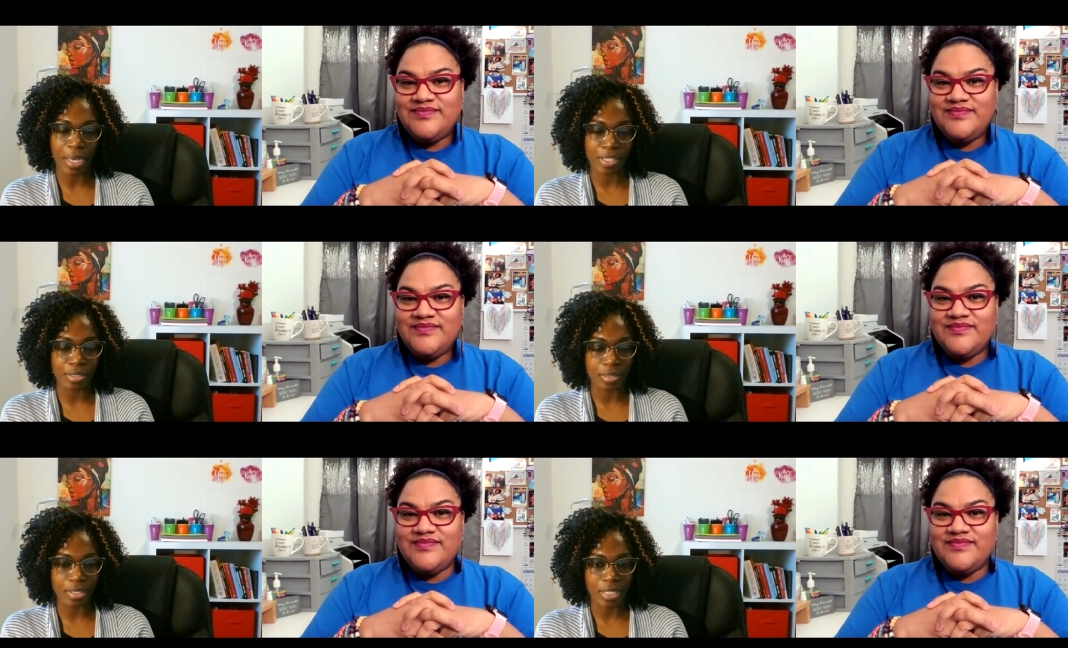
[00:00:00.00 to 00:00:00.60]
Speaker 1: by
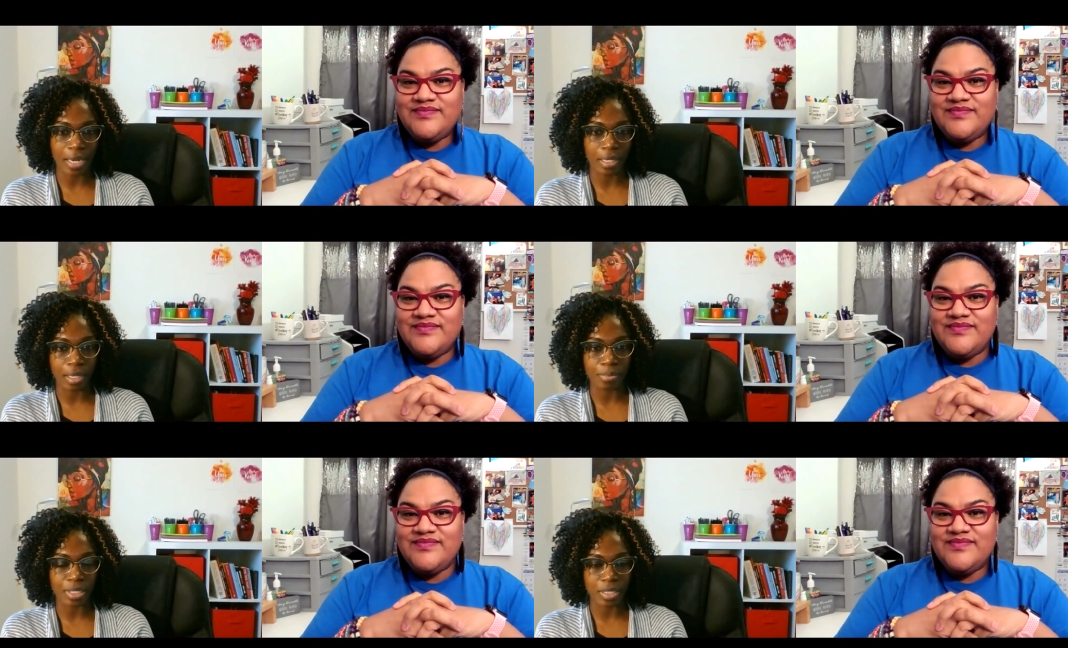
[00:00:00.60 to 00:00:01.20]
signing
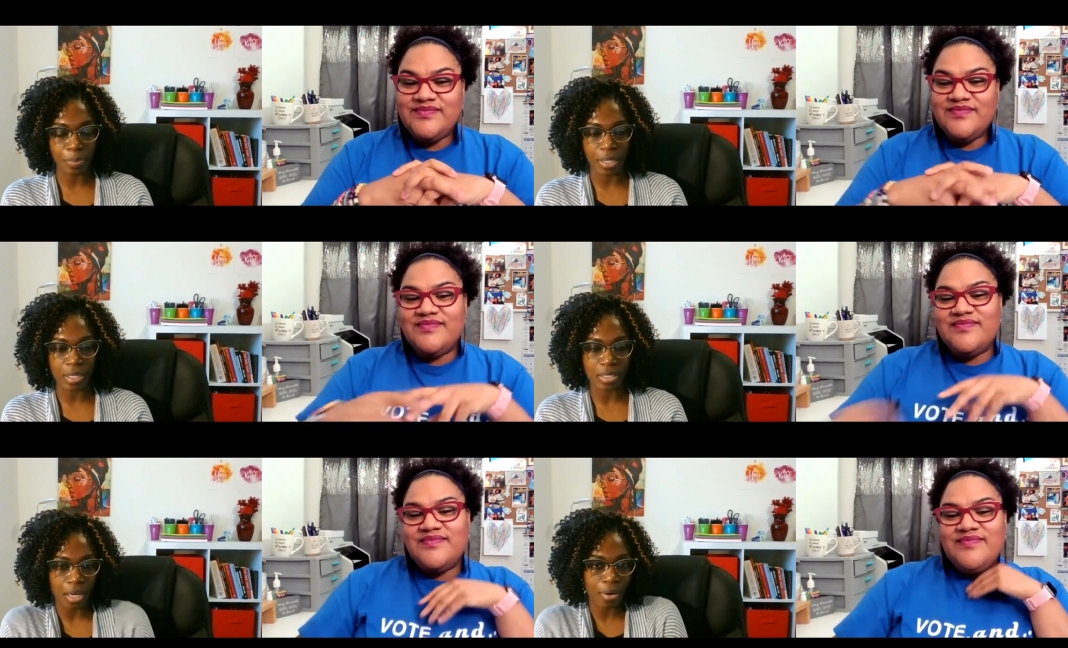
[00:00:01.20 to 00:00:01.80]
up to
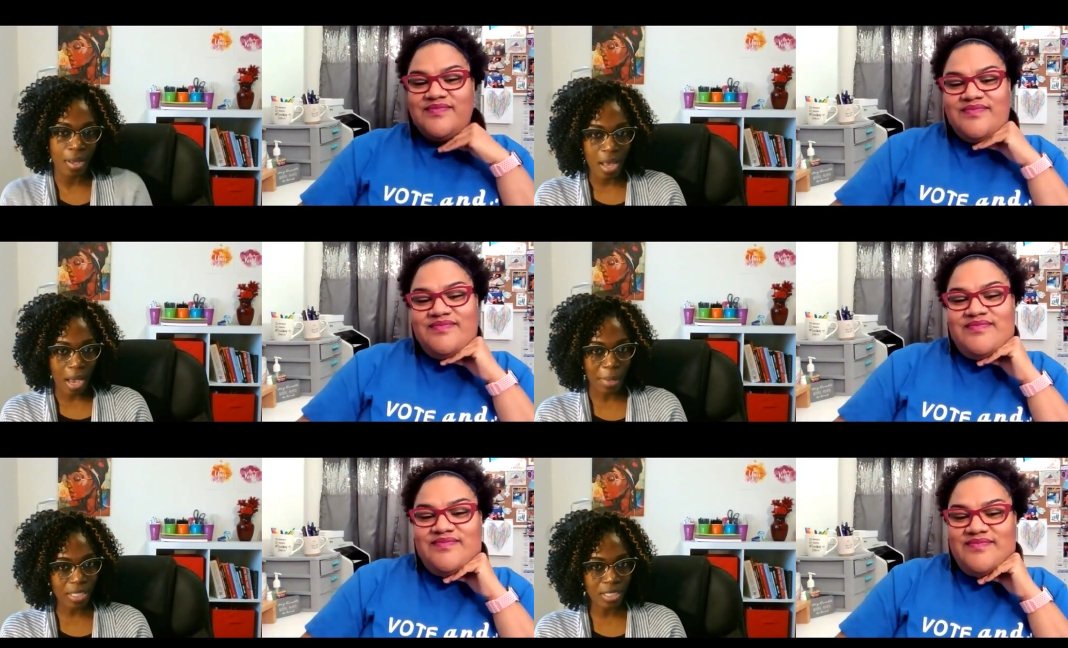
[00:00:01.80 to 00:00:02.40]
speak. So
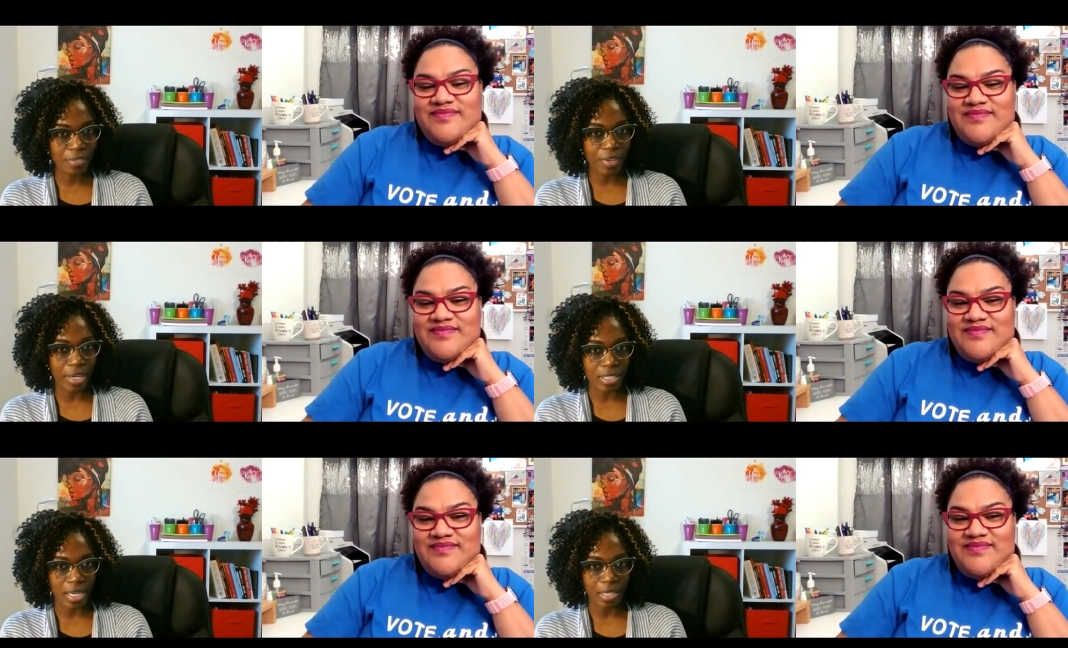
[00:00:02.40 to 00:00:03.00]
I'm actually
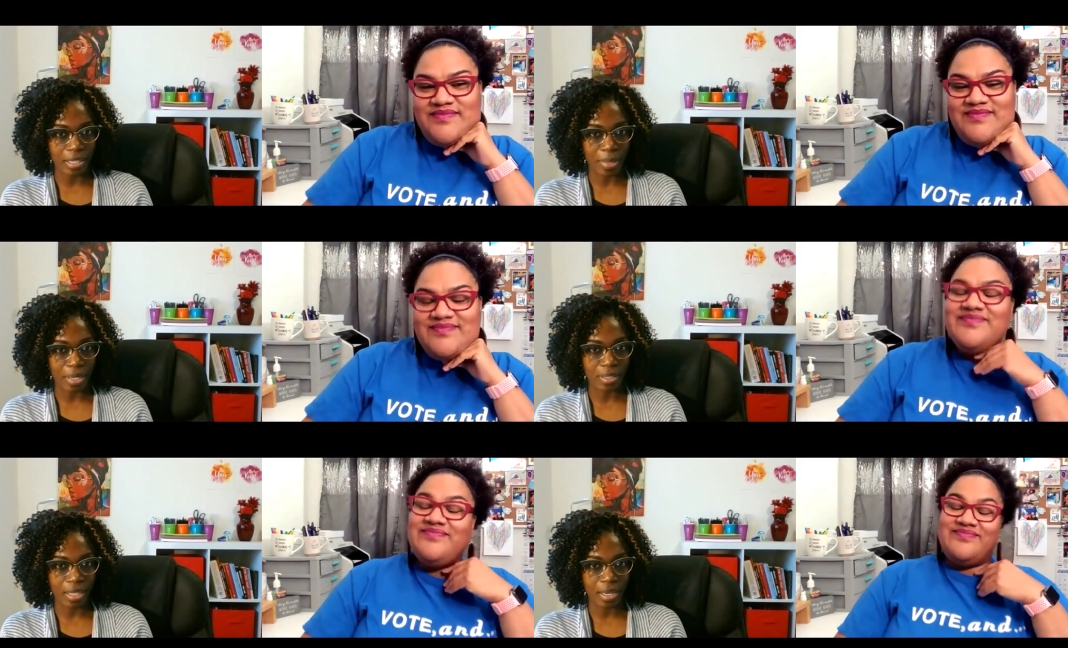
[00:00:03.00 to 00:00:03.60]
very excited
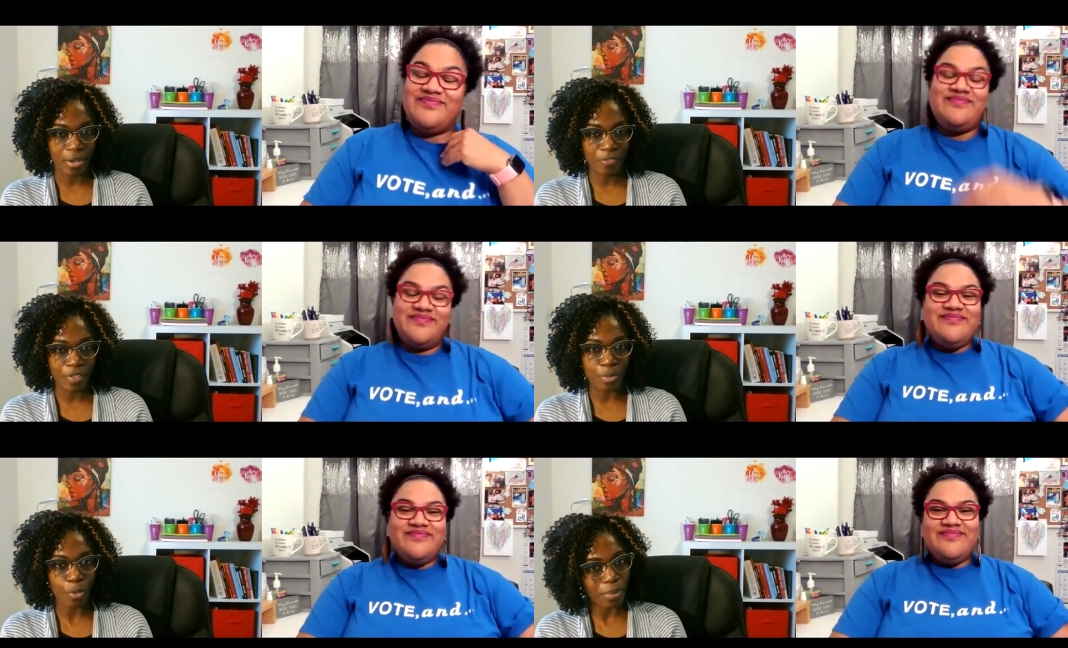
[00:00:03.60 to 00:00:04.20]
about that.
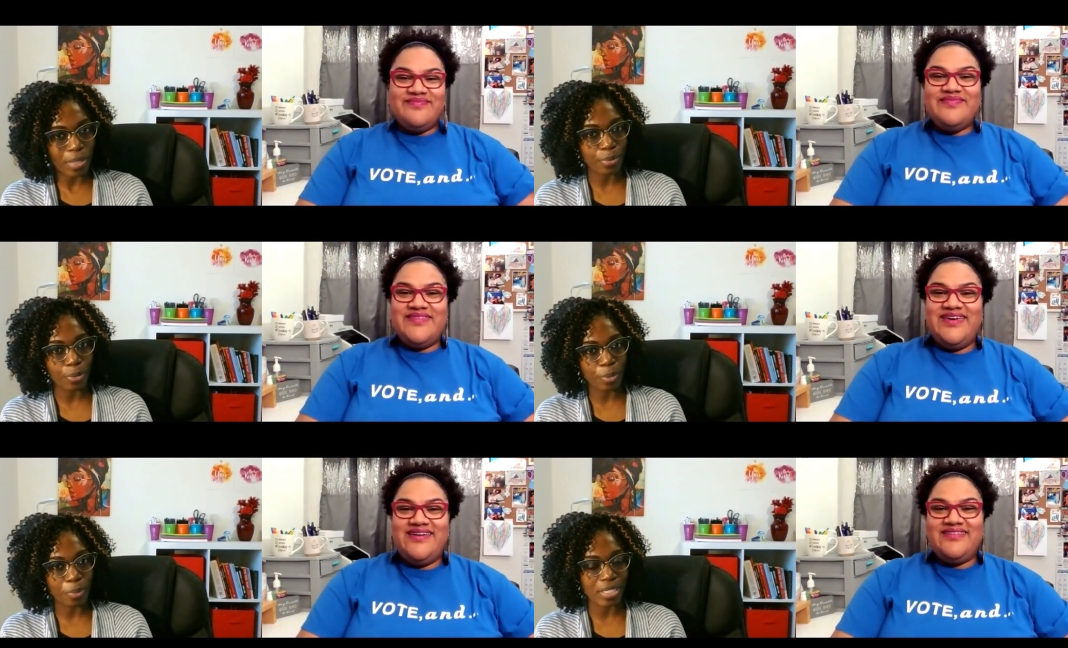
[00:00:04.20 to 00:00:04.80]
Hopefully more
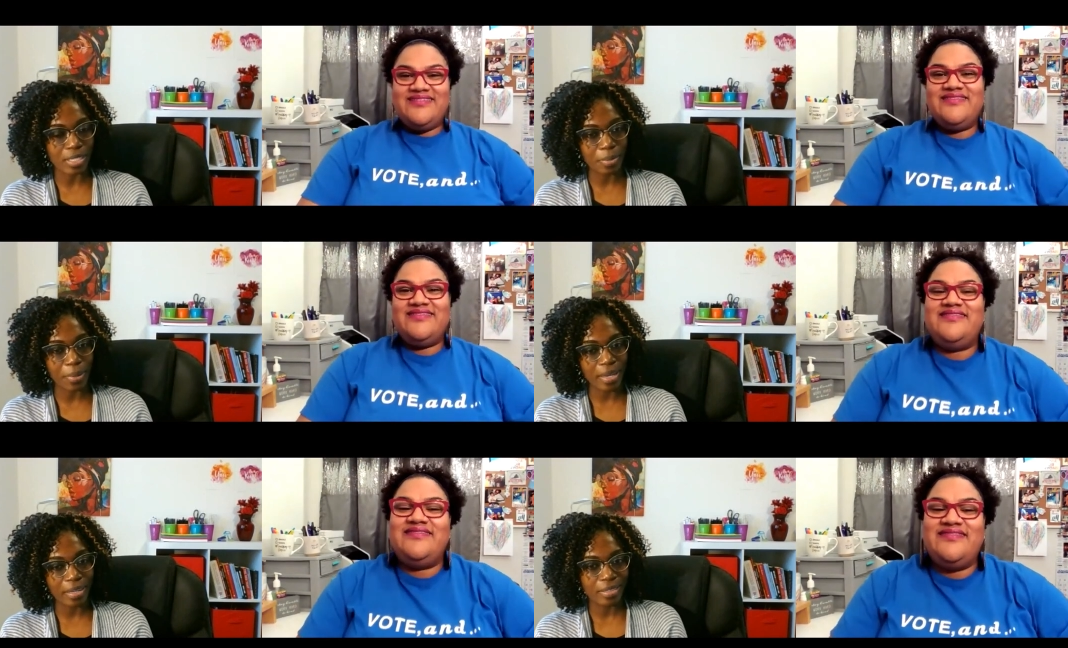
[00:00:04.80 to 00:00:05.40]
people will
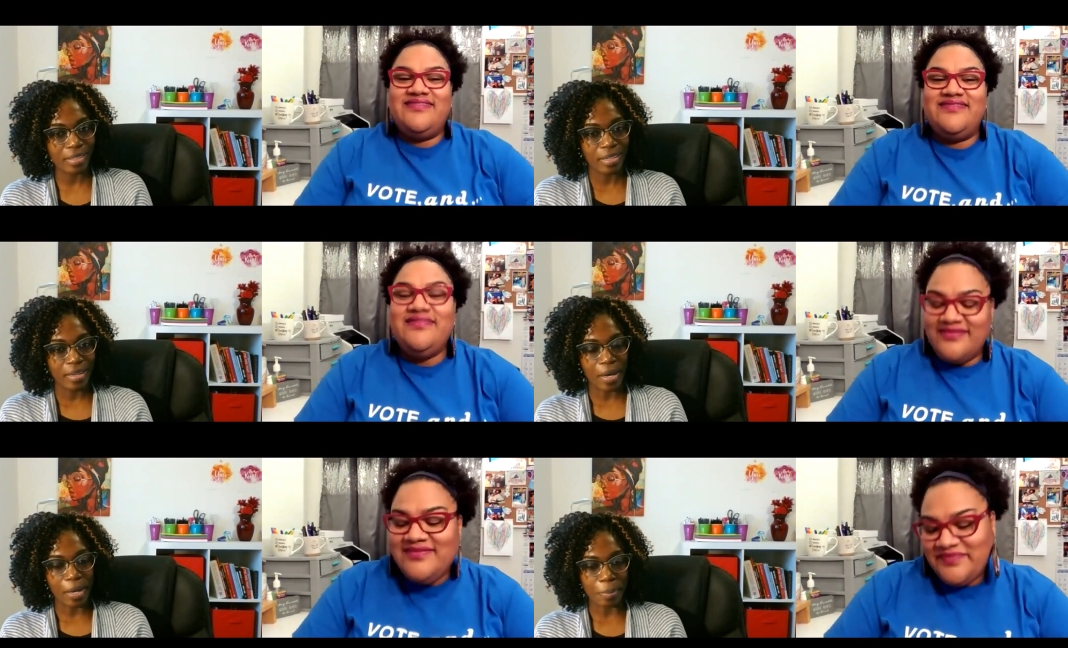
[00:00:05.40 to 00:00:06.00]
participate.
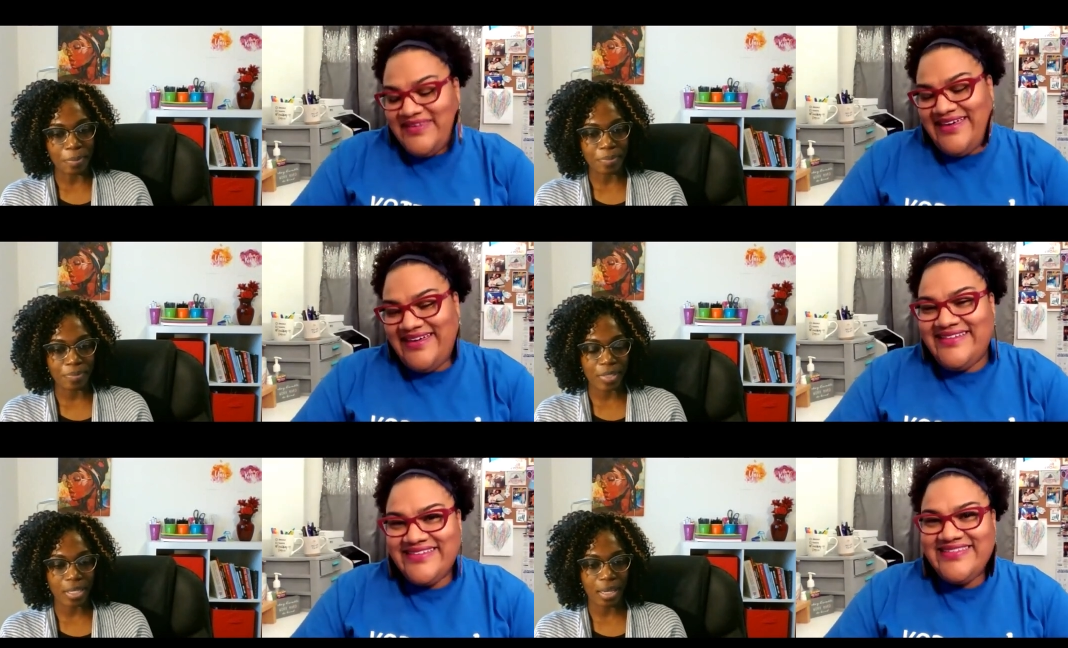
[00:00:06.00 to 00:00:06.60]
Um,
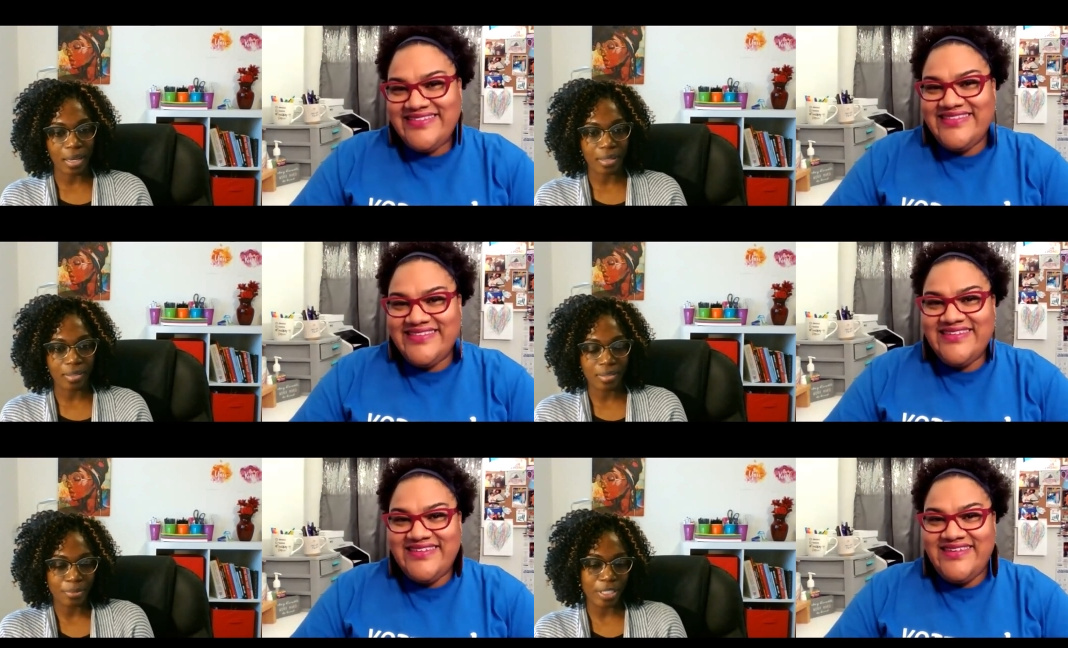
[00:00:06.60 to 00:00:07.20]
yeah.
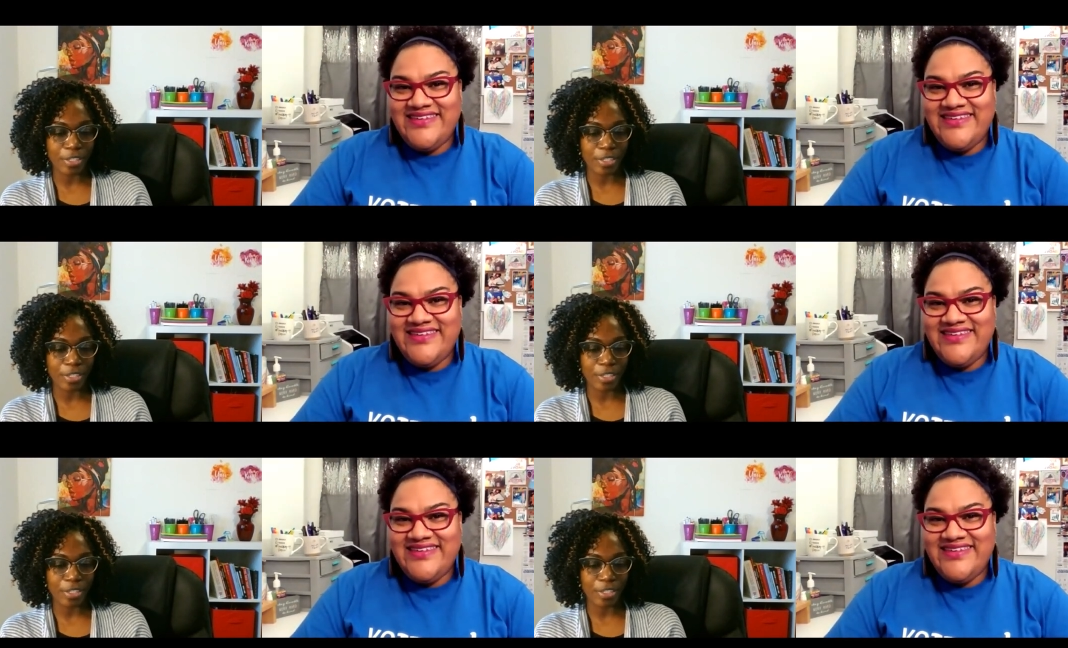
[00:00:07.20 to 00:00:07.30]
And we